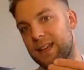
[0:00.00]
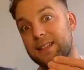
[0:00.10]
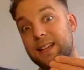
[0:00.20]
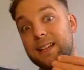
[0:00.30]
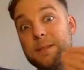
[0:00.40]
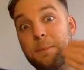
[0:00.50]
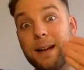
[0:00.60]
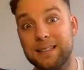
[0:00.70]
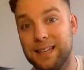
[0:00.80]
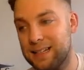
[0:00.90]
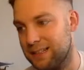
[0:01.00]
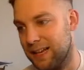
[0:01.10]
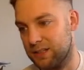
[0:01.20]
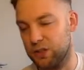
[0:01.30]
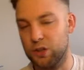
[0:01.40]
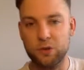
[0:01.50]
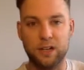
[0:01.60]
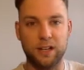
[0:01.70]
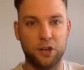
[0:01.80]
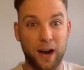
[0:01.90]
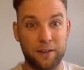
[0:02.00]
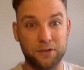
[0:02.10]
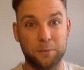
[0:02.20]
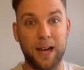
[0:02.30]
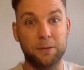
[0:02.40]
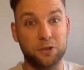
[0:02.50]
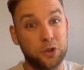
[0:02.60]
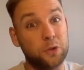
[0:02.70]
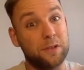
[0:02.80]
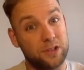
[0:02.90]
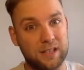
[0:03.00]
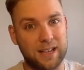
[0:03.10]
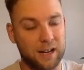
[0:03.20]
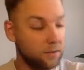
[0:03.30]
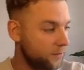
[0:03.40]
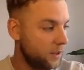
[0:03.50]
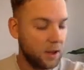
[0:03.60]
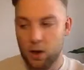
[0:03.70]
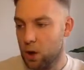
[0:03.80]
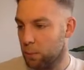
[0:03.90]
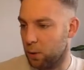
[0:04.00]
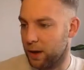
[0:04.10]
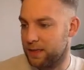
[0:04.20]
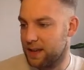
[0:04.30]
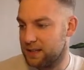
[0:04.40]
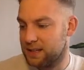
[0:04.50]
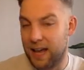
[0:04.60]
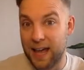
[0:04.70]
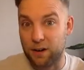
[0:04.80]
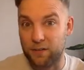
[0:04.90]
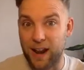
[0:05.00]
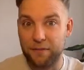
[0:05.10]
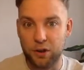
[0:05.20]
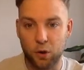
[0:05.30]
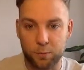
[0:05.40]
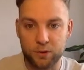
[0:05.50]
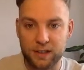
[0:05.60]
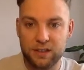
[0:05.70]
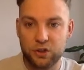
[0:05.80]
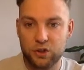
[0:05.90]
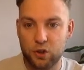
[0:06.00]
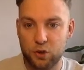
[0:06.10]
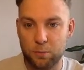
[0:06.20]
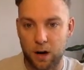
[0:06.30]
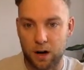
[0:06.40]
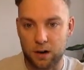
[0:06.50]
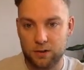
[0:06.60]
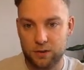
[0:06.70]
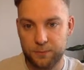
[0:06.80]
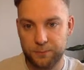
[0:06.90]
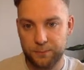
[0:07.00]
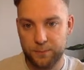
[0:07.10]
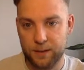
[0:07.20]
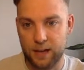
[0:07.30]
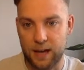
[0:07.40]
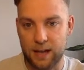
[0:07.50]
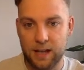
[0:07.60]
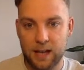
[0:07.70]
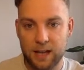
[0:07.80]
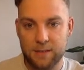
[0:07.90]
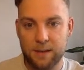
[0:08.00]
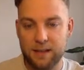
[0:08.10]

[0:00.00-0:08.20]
explicit as this. Usually you have to be able to do this yourself. But in these here, I've left it up. So this is 2 marks. Okay, let's make